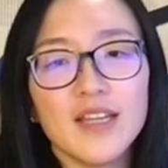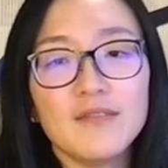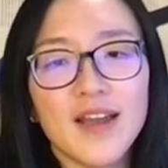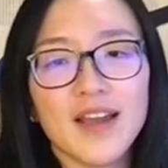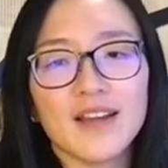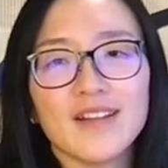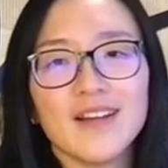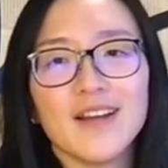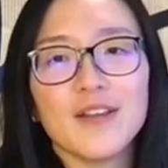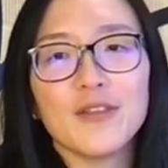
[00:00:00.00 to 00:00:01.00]
In fact,
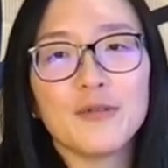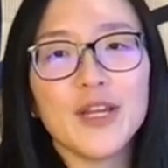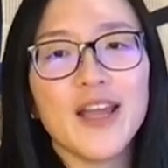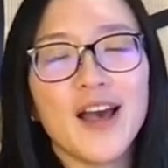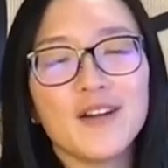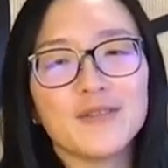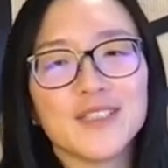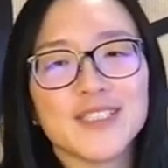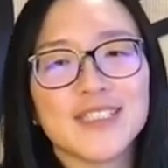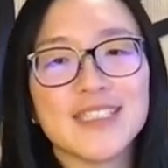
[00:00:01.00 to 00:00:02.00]
three out of
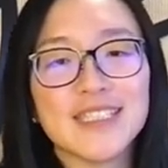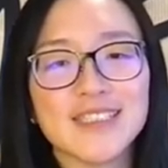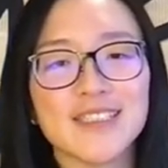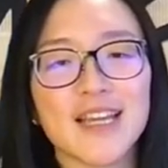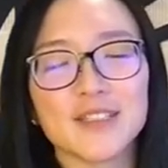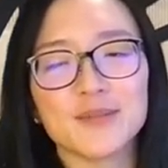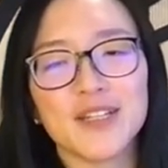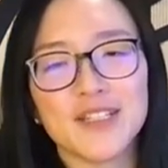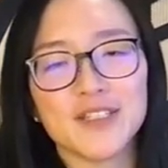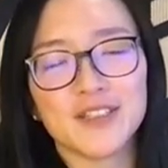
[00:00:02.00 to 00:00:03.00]
the six
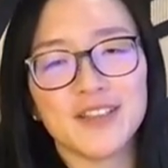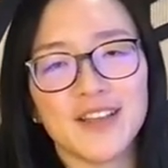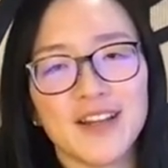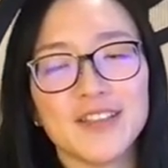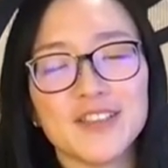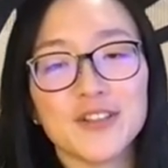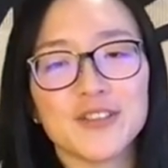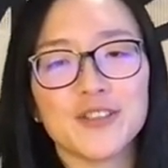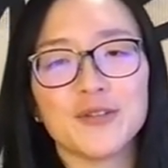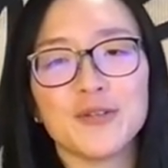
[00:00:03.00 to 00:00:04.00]
explanations that I
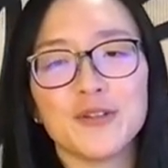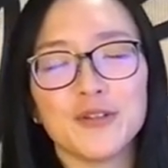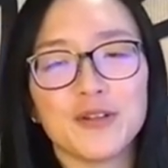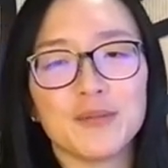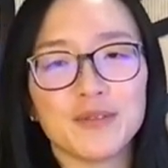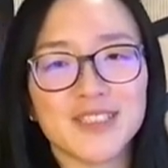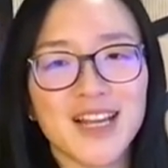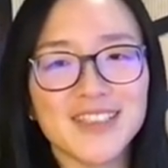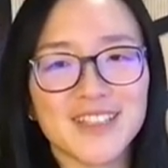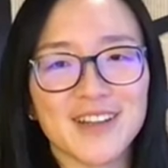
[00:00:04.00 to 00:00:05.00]
just showed you a couple of
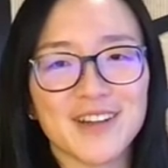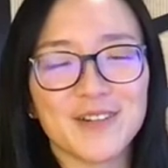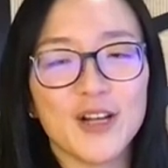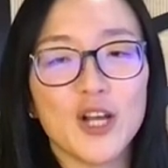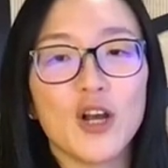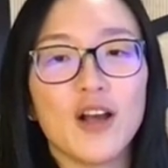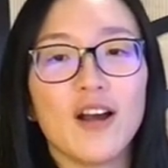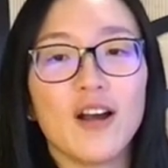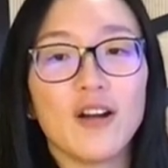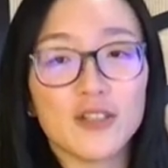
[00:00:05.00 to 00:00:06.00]
slides ago
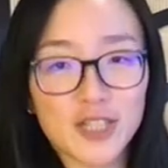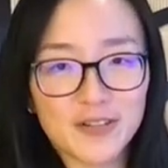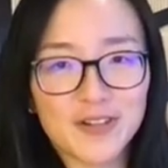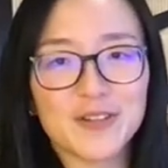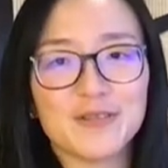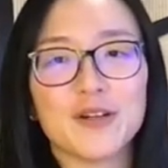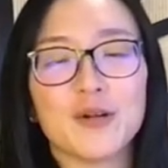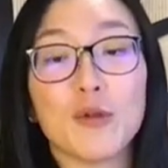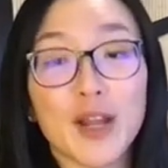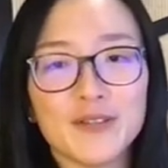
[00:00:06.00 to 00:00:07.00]
are generated
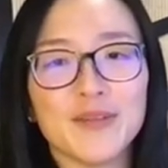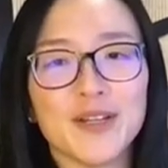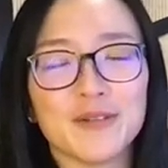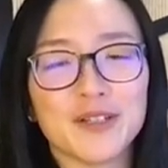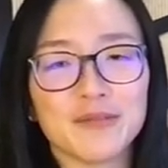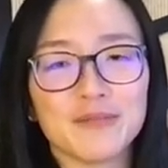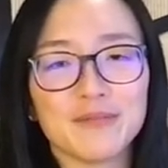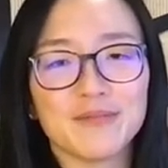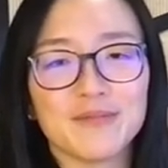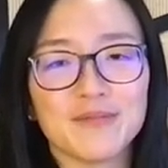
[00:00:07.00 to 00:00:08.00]
from random network.
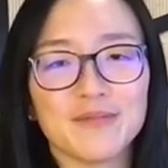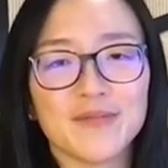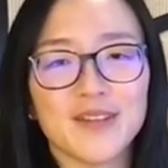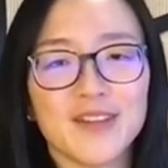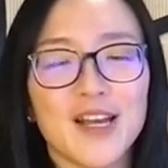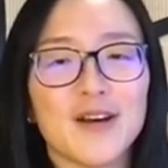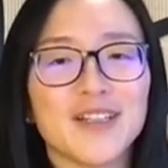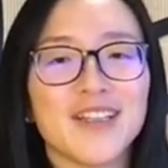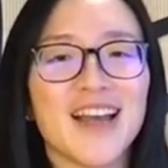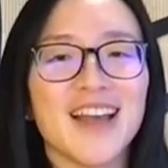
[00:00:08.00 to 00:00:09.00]
Now,
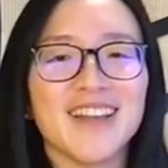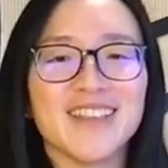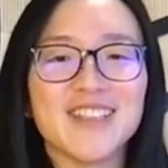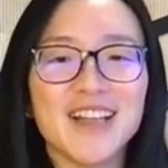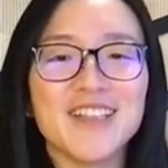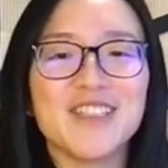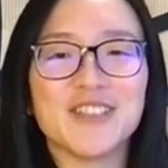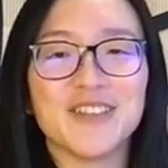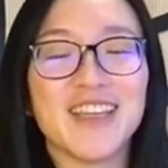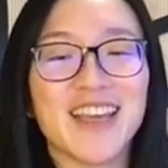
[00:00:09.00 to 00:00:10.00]
I challenge
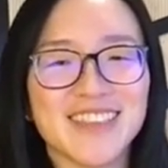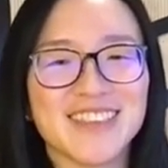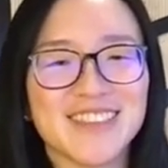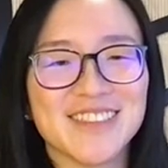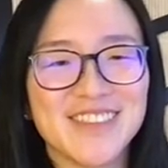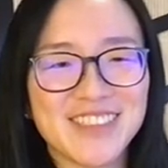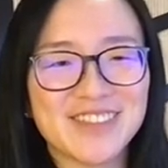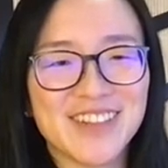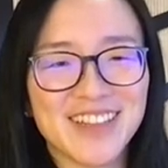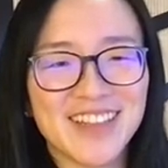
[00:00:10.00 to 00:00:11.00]
you to guess
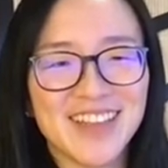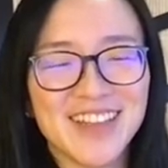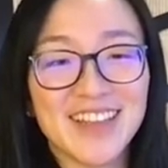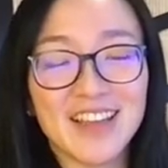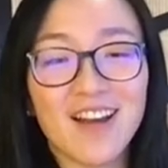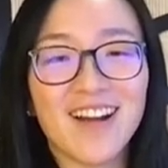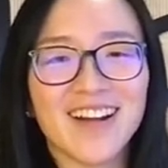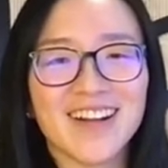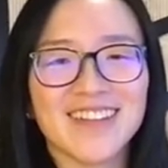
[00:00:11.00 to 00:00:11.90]
which one they are.